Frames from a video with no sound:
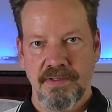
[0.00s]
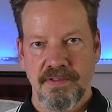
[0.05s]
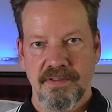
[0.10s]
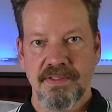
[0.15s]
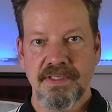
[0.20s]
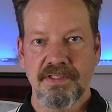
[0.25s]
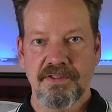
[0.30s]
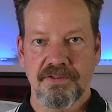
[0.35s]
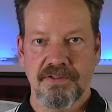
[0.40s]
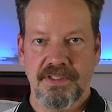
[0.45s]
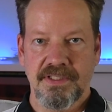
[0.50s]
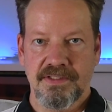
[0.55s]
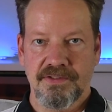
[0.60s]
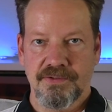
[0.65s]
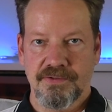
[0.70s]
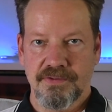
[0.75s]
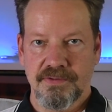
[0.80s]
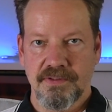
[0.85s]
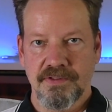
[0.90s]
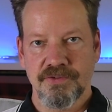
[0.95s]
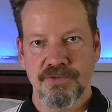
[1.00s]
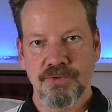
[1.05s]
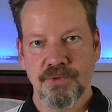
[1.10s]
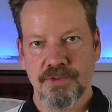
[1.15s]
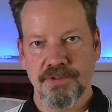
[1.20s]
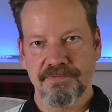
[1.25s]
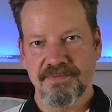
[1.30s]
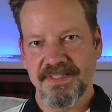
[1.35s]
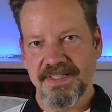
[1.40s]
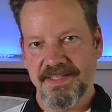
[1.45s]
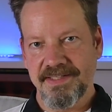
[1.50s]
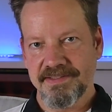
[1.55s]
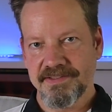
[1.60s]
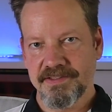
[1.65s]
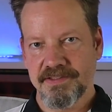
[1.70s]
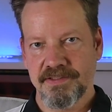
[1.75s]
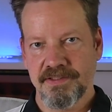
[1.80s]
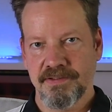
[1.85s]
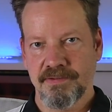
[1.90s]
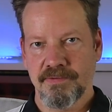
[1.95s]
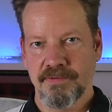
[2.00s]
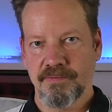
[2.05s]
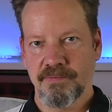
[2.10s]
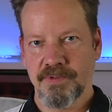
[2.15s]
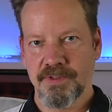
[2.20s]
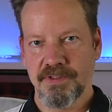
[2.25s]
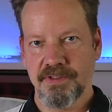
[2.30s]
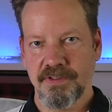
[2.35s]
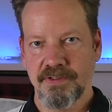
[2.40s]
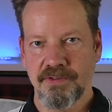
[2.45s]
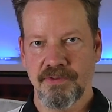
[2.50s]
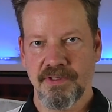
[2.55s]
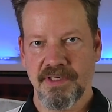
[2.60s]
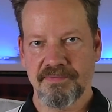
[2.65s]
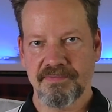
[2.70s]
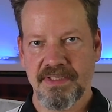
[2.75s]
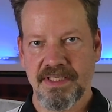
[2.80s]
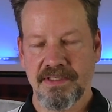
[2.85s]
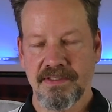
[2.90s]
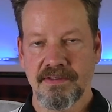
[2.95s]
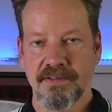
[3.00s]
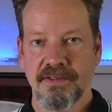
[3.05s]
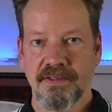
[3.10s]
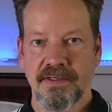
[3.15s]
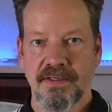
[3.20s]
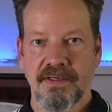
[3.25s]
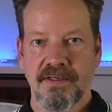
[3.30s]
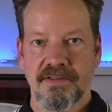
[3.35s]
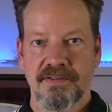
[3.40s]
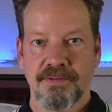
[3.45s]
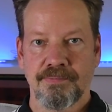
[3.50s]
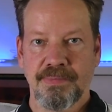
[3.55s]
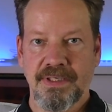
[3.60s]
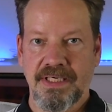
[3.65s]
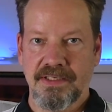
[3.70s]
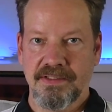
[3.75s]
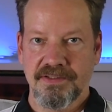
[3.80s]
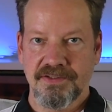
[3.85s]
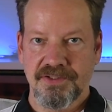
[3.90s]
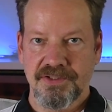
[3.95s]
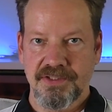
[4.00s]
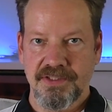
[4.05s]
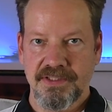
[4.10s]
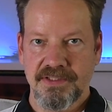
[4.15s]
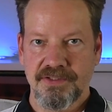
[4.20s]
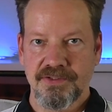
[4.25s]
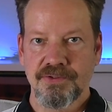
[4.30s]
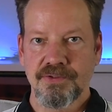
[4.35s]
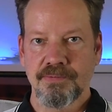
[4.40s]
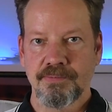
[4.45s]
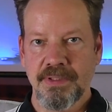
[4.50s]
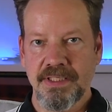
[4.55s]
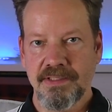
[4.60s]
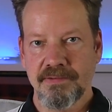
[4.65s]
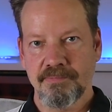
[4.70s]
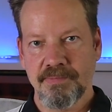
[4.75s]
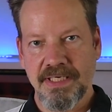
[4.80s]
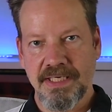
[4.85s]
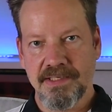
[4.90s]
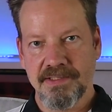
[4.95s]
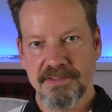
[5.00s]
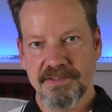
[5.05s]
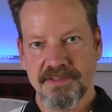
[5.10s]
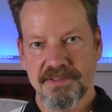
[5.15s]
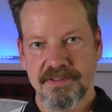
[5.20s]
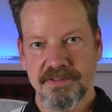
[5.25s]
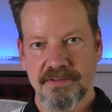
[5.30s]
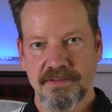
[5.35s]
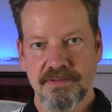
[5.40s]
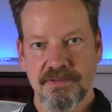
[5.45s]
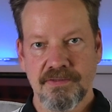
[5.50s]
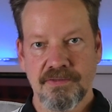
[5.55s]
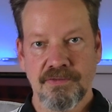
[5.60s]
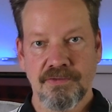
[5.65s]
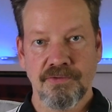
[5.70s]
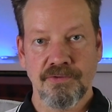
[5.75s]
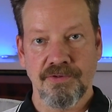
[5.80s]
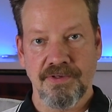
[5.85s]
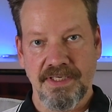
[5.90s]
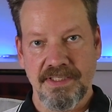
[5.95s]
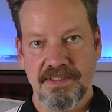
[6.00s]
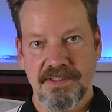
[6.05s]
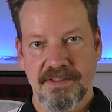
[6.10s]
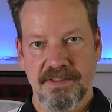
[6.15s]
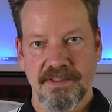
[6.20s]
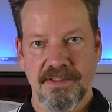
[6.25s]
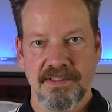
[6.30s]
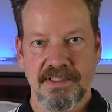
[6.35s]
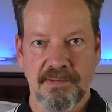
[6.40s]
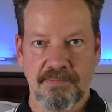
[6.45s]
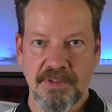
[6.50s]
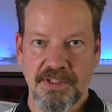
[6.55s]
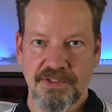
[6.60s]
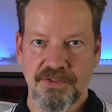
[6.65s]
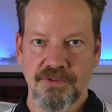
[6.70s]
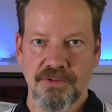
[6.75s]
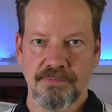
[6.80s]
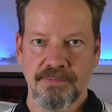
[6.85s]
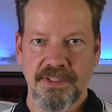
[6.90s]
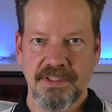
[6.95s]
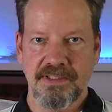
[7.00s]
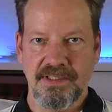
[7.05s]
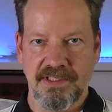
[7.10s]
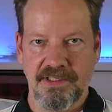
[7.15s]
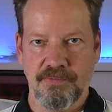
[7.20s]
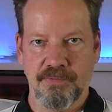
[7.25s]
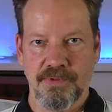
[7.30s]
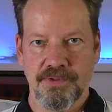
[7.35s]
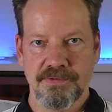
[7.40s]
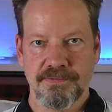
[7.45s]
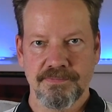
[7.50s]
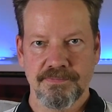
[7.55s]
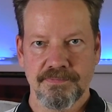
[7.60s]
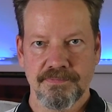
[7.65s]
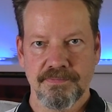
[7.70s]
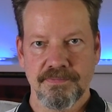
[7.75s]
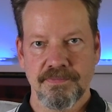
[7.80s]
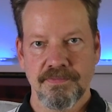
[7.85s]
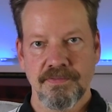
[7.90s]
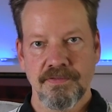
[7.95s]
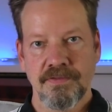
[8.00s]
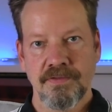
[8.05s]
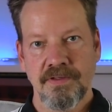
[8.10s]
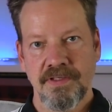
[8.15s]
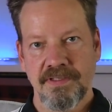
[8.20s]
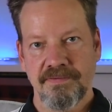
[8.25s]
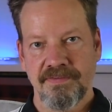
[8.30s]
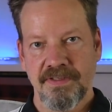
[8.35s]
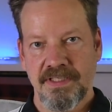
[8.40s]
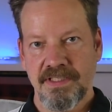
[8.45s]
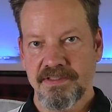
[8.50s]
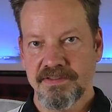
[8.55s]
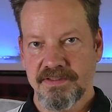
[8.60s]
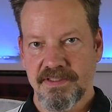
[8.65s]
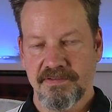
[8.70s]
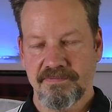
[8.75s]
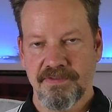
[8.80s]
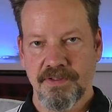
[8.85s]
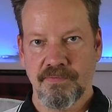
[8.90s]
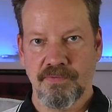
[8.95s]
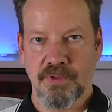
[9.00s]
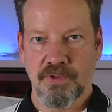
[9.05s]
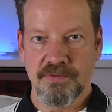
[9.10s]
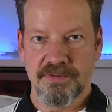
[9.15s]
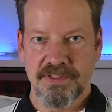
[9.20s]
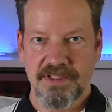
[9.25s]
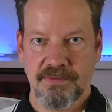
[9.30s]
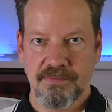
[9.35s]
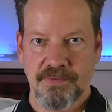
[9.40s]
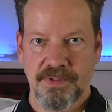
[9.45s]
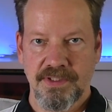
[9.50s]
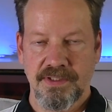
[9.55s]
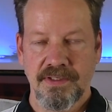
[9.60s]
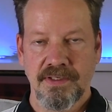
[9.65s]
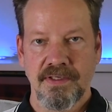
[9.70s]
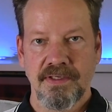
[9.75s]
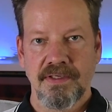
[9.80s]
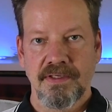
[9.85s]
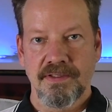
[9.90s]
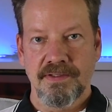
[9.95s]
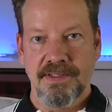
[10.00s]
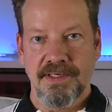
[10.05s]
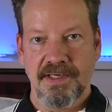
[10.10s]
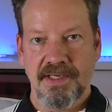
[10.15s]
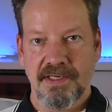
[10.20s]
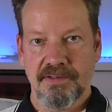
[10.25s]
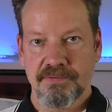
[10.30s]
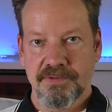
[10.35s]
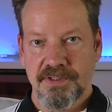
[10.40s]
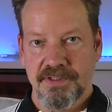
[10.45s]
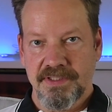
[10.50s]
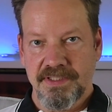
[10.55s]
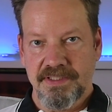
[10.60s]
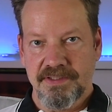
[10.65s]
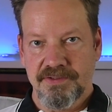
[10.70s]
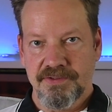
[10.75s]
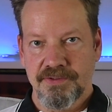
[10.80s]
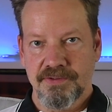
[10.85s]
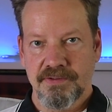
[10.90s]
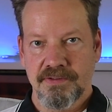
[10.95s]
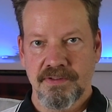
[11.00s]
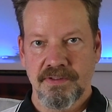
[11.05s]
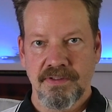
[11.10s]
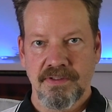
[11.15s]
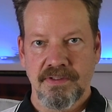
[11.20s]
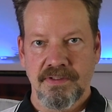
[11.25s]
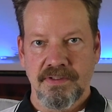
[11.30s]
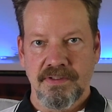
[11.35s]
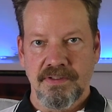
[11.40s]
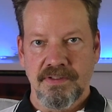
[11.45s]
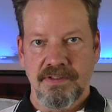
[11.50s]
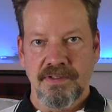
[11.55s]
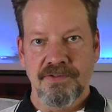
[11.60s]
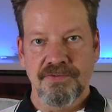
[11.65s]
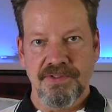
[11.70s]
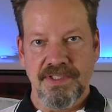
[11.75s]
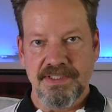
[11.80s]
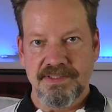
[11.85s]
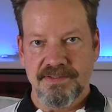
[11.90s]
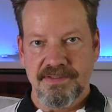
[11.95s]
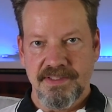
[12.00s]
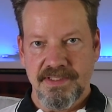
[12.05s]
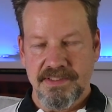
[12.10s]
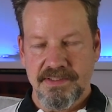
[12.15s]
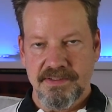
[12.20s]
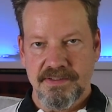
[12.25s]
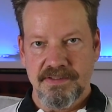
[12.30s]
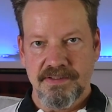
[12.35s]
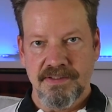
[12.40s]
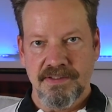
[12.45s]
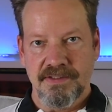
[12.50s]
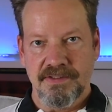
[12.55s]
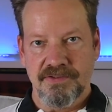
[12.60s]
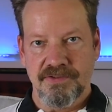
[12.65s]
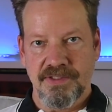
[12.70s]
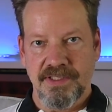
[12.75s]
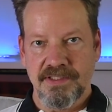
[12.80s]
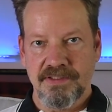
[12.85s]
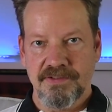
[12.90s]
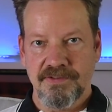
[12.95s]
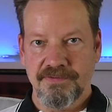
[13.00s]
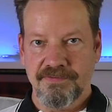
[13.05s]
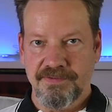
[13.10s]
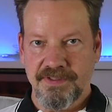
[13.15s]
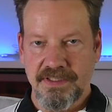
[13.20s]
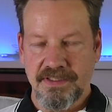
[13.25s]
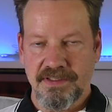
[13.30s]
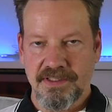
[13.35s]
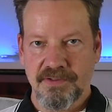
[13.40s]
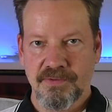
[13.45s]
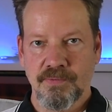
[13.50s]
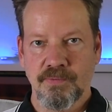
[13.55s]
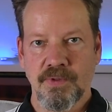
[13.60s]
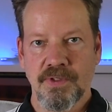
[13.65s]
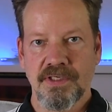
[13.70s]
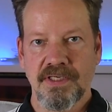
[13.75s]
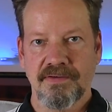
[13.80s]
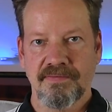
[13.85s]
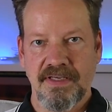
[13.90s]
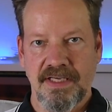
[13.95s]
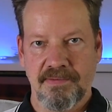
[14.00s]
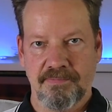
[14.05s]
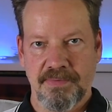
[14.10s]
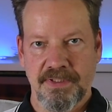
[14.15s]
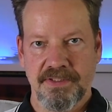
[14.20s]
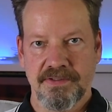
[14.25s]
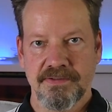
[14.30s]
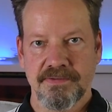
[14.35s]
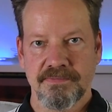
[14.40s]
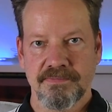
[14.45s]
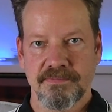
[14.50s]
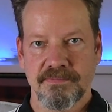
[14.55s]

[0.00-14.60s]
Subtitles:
Then you need to sort of test what you have done. The balance sheet should be in balance, so credit and debit should be equal. So if it is something wrong somewhere, the accountant need to address that and try to figure out what have happened.